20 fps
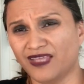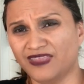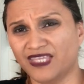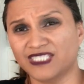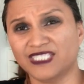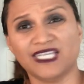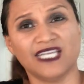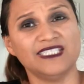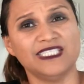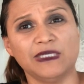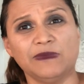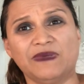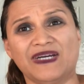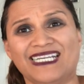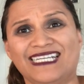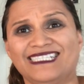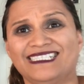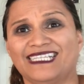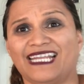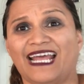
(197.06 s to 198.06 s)
the Scentsy
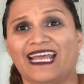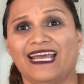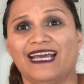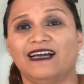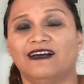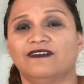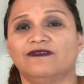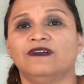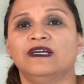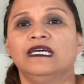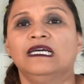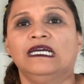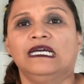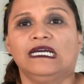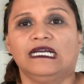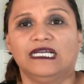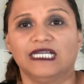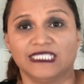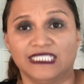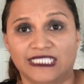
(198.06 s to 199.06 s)
Buddies, and I have
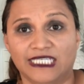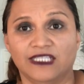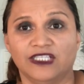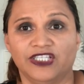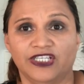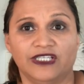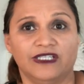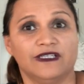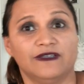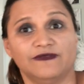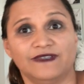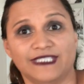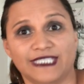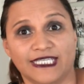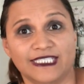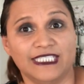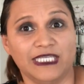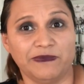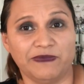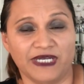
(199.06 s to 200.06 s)
gazillion of
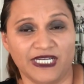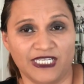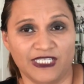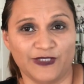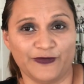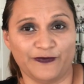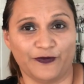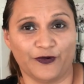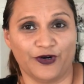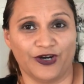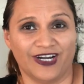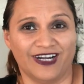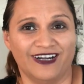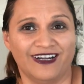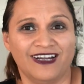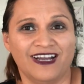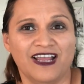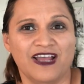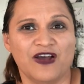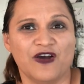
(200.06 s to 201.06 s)
Scentsy Buddies for,
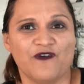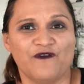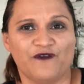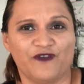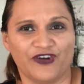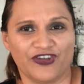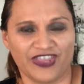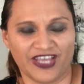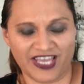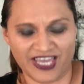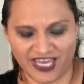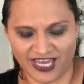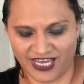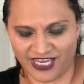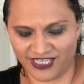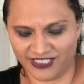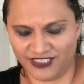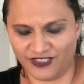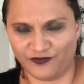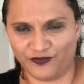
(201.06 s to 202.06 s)
for the
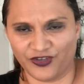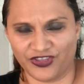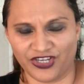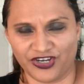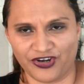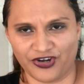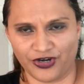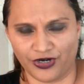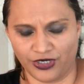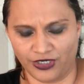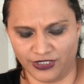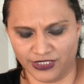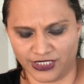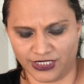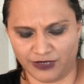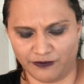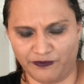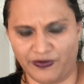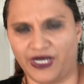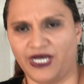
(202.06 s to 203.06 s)
kids, for the
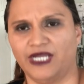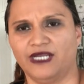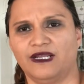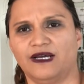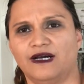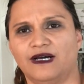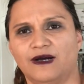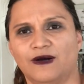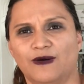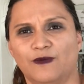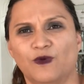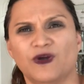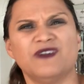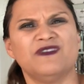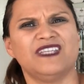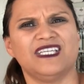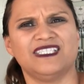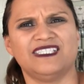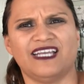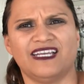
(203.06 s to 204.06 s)
girls. But uh, one
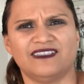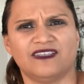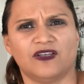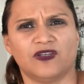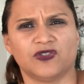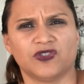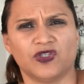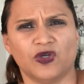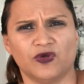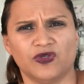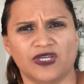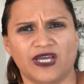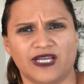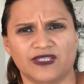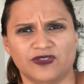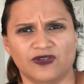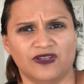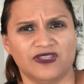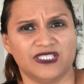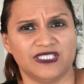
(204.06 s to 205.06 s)
of these days I'll show you
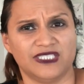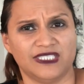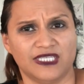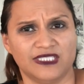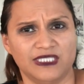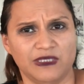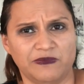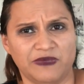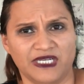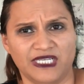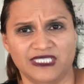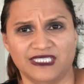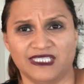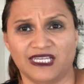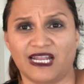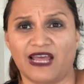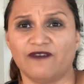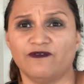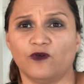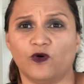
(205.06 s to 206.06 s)
guys all the Scentsy Buddies
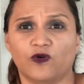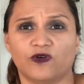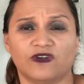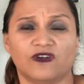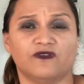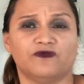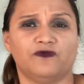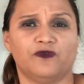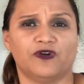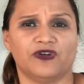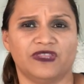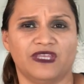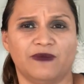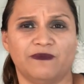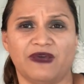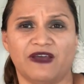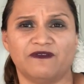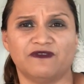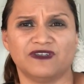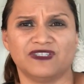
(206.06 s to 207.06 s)
that I've ordered for them
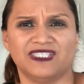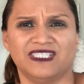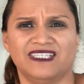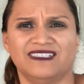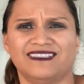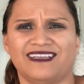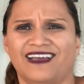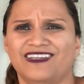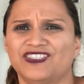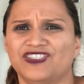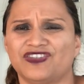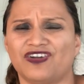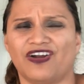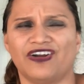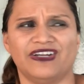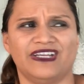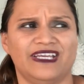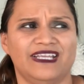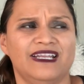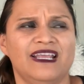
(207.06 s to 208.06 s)
ever since I
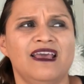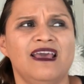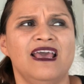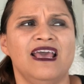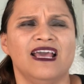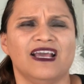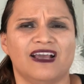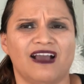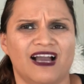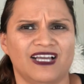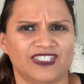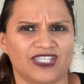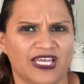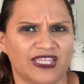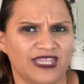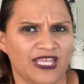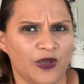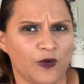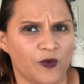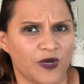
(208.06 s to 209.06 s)
started, gosh, I
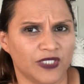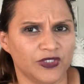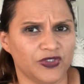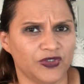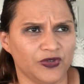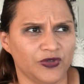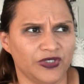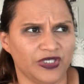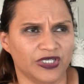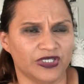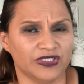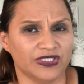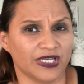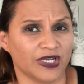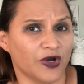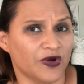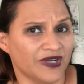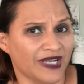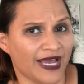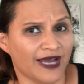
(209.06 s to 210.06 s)
think what, two years
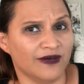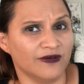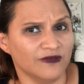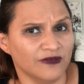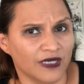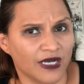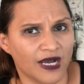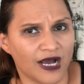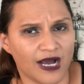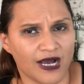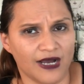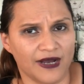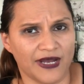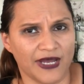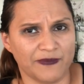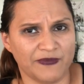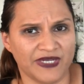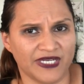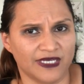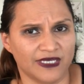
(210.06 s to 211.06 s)
ago now. uh,
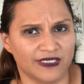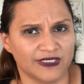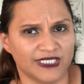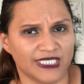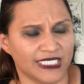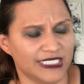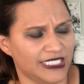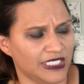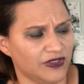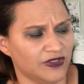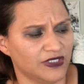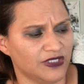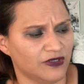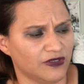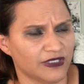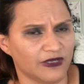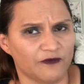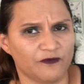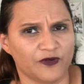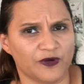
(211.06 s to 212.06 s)
I've been a Scentsy
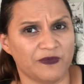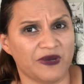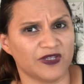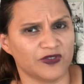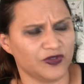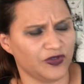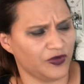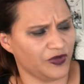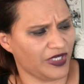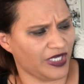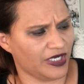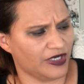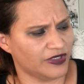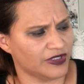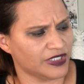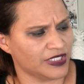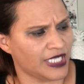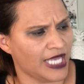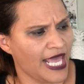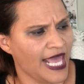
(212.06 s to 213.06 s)
consultant for about two
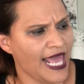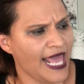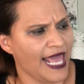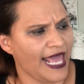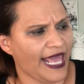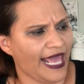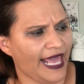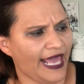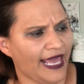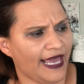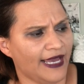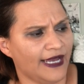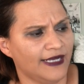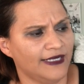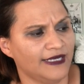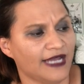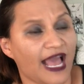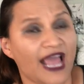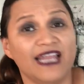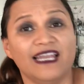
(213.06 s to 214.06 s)
years,
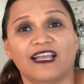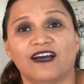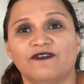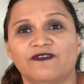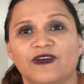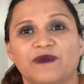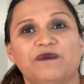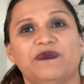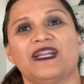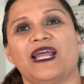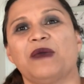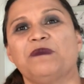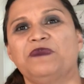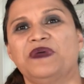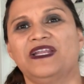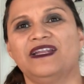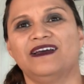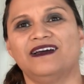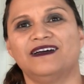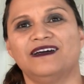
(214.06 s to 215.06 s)
and I love it, but I've
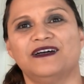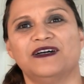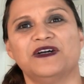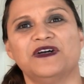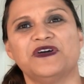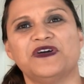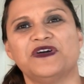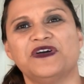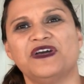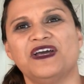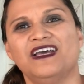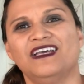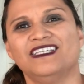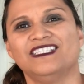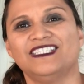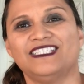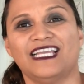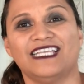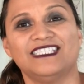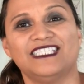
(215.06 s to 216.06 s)
been a
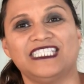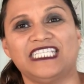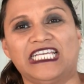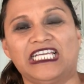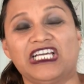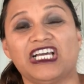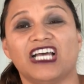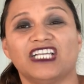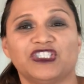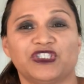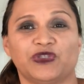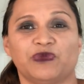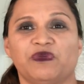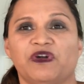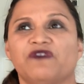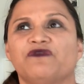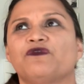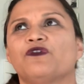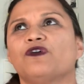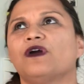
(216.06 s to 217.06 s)
Scentsy
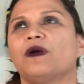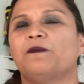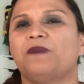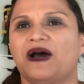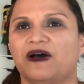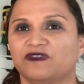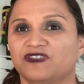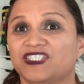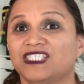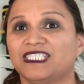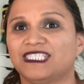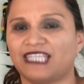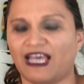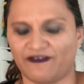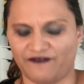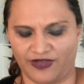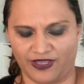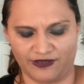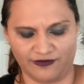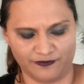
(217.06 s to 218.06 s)
customer for about
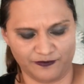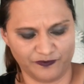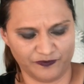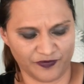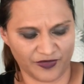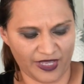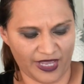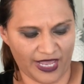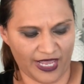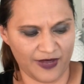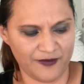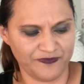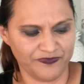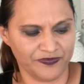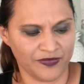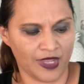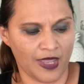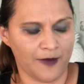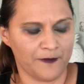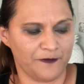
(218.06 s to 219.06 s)
seven. Okay,
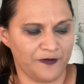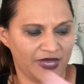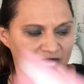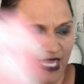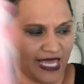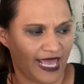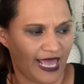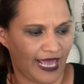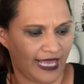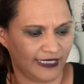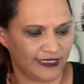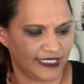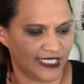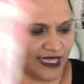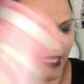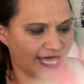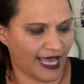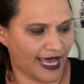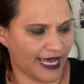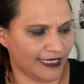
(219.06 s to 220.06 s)
Pink Haze
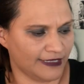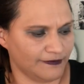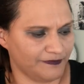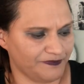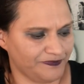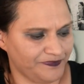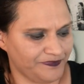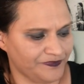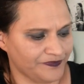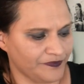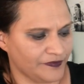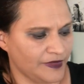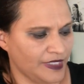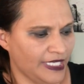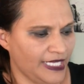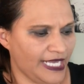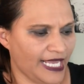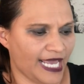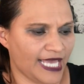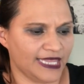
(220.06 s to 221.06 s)
in that,
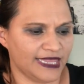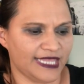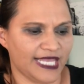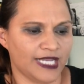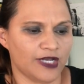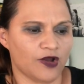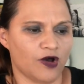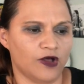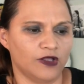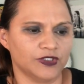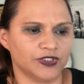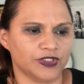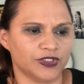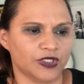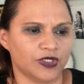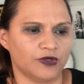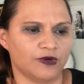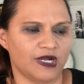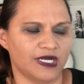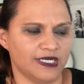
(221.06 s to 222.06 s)
and then
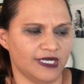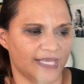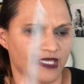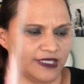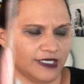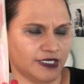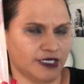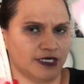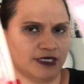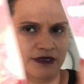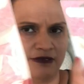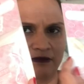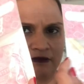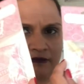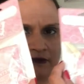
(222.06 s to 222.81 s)
also another